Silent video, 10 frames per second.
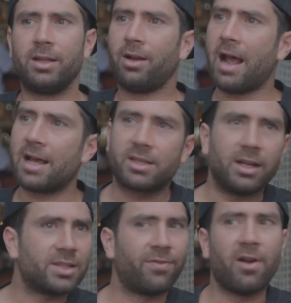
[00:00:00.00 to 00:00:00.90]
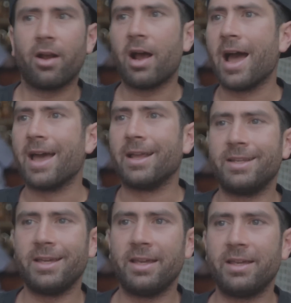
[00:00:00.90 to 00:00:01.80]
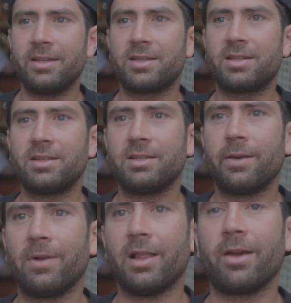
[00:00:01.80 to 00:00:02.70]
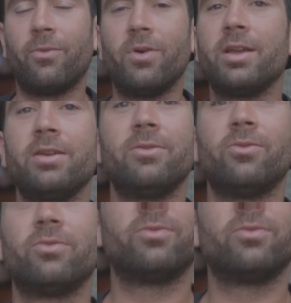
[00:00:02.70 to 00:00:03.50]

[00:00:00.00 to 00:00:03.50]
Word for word: They're asking us for our IDs, and we're like, what are you,